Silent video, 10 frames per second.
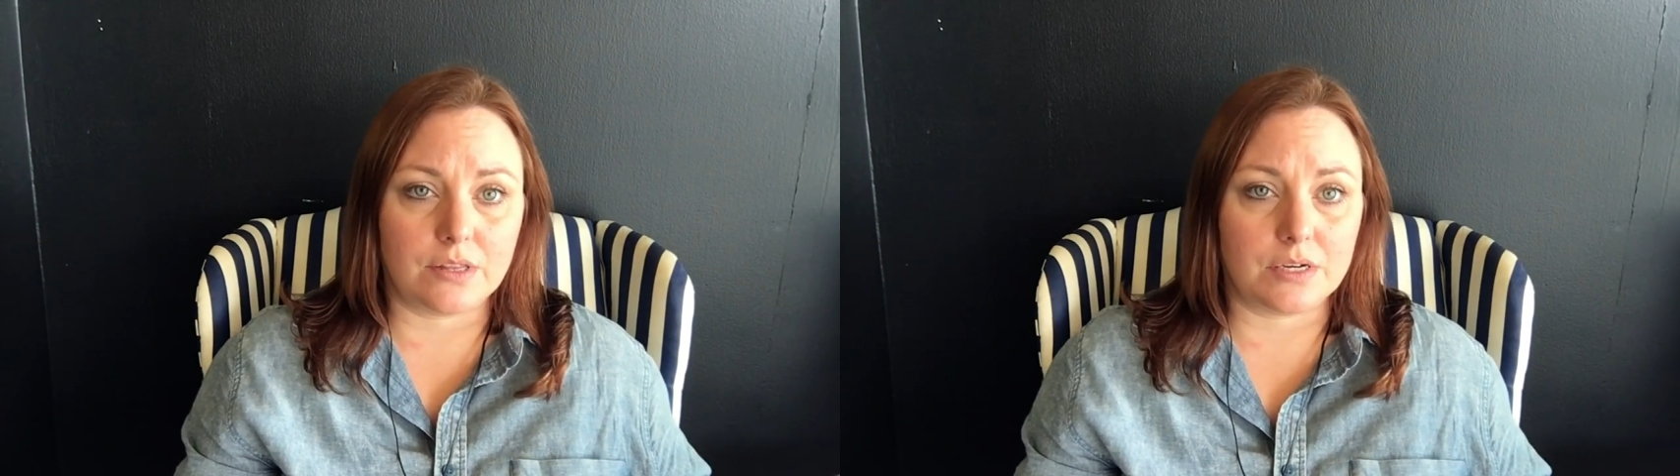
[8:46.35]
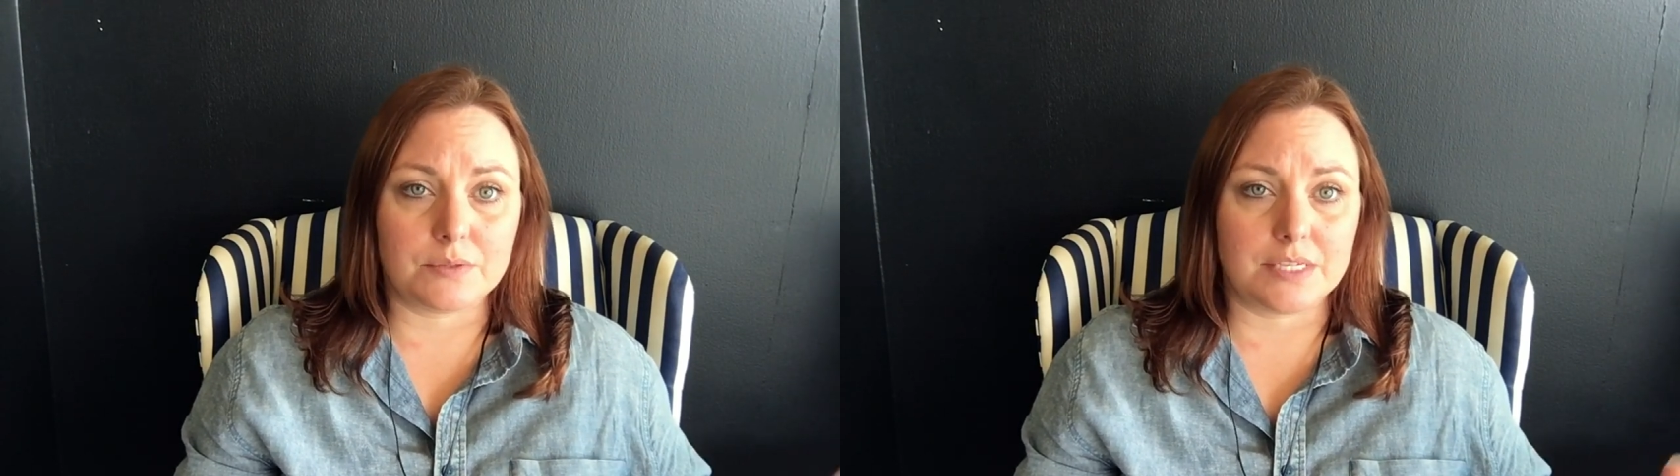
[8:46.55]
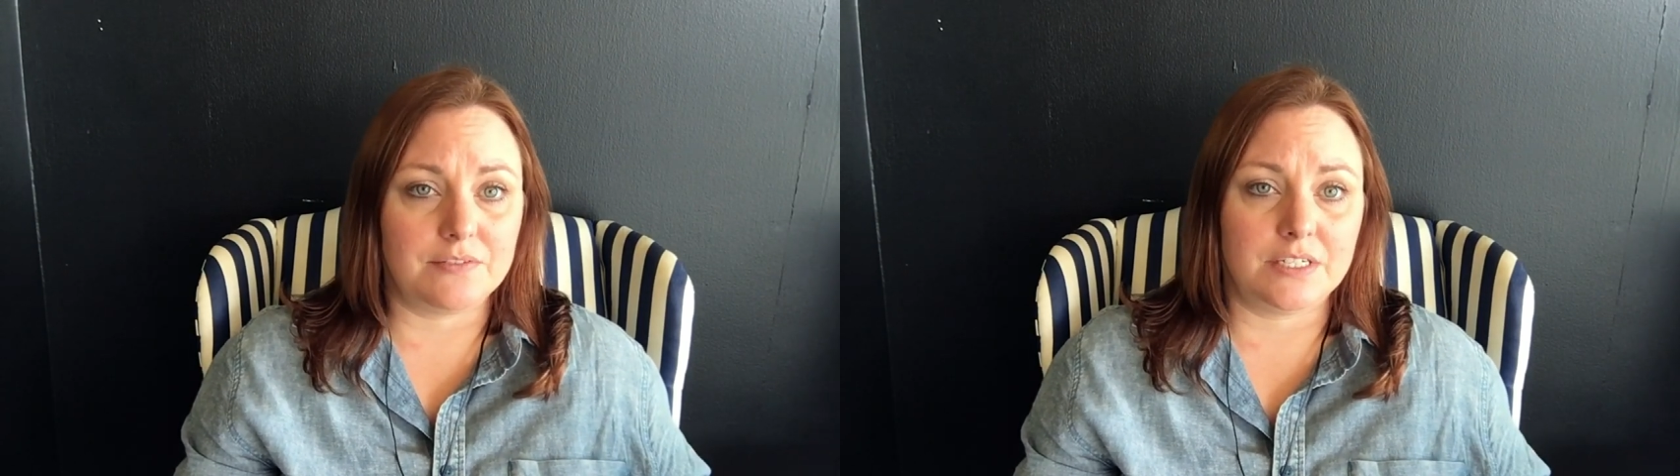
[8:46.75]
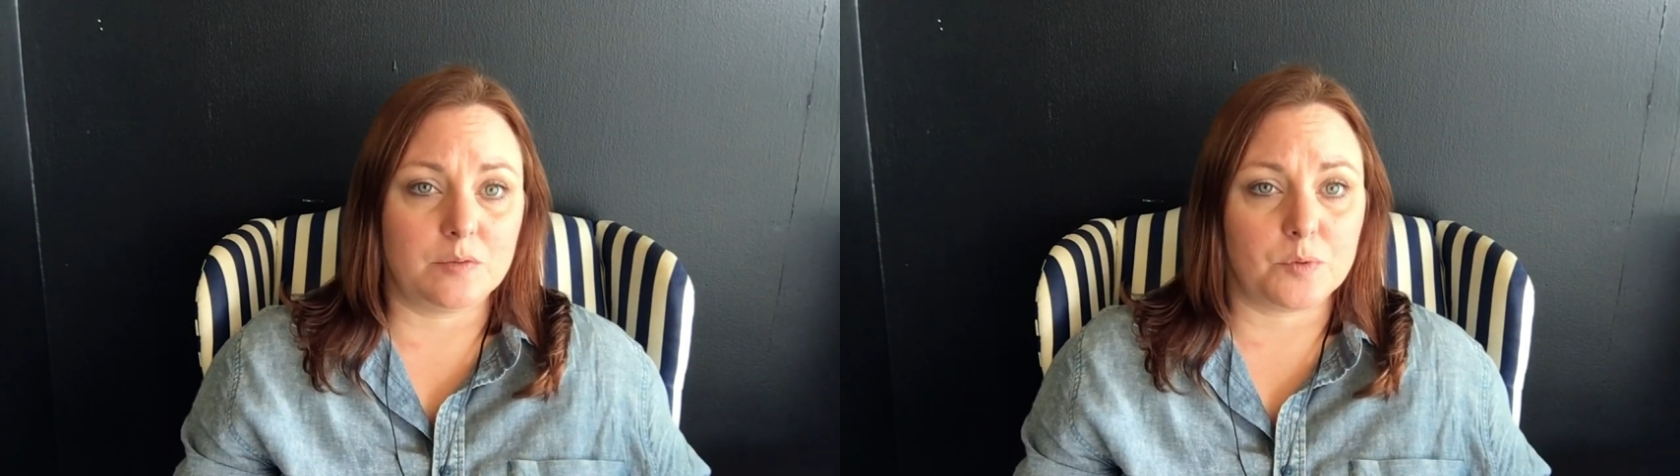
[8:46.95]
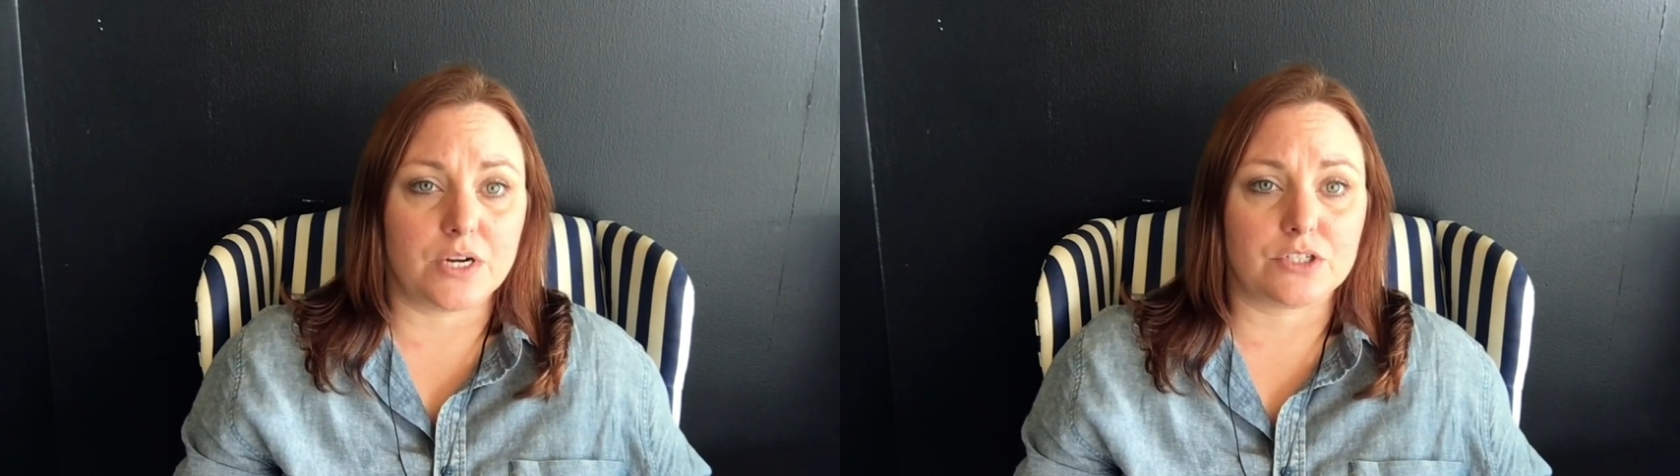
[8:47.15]
that there was even a
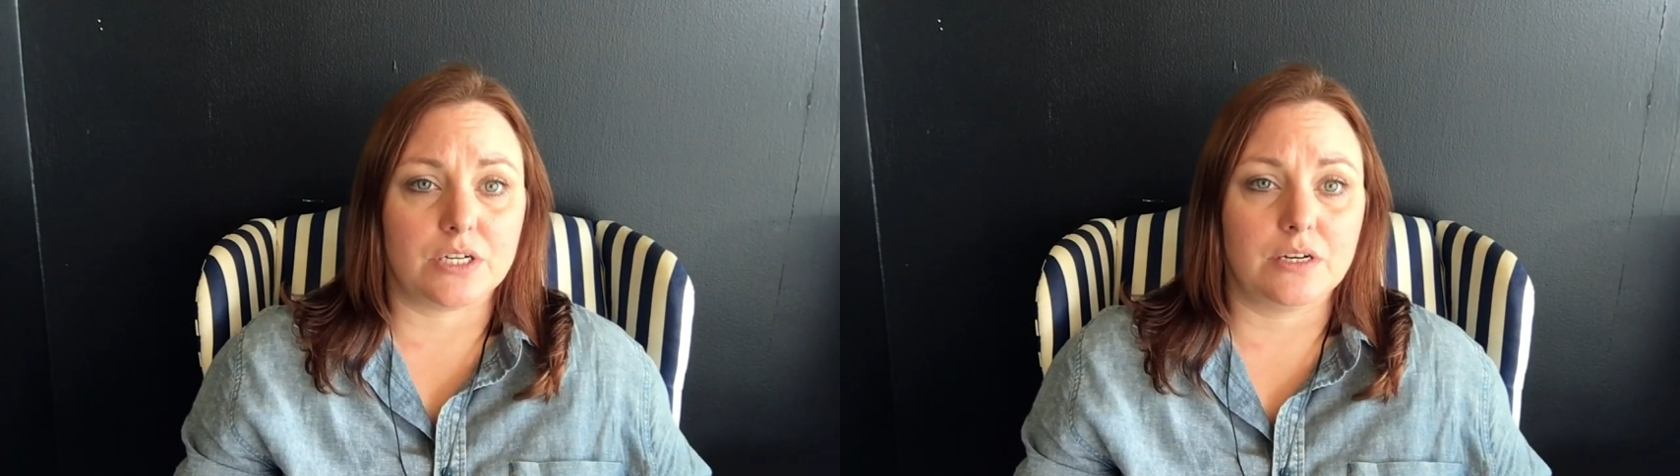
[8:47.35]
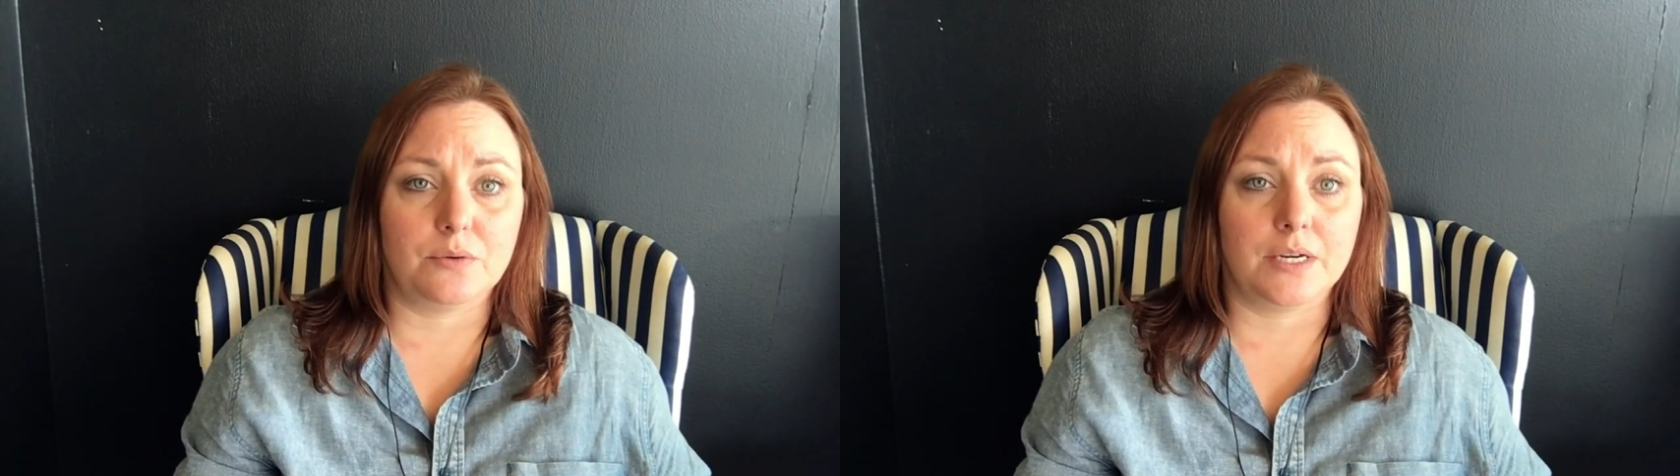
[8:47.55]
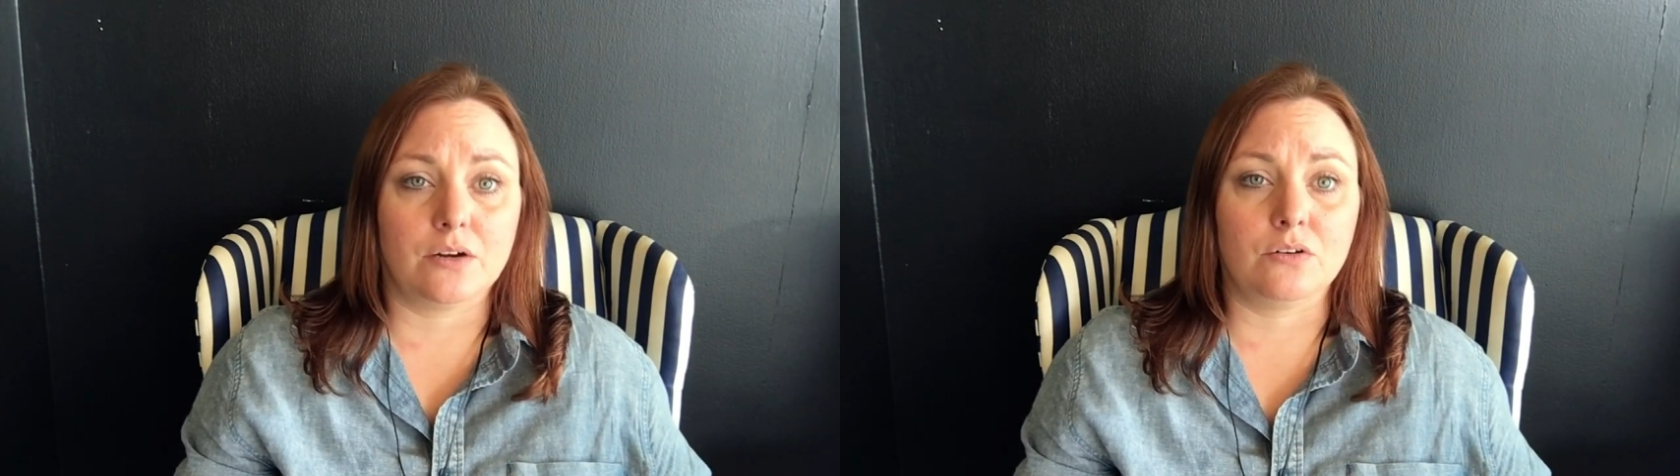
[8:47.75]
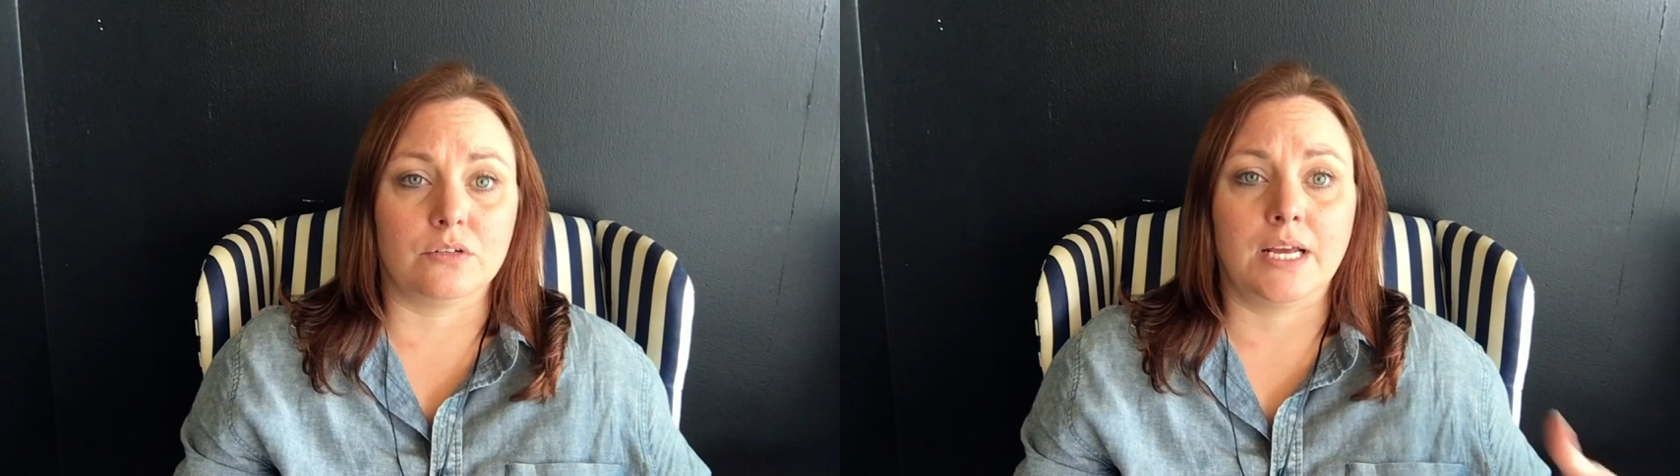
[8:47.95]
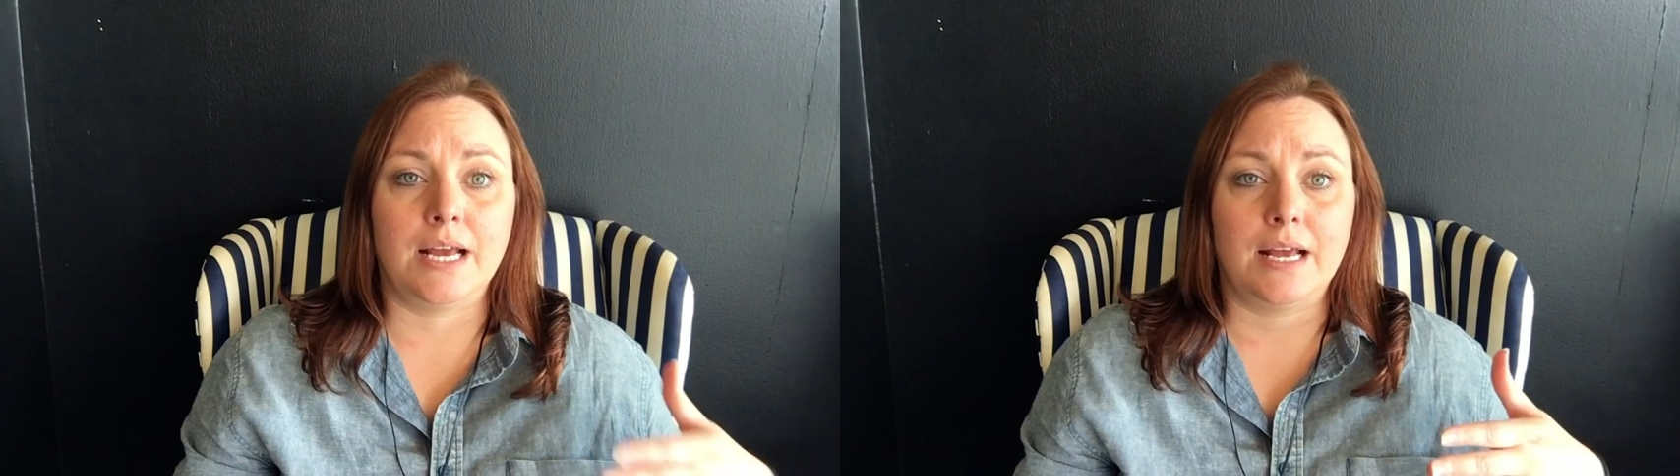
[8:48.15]
depression going on.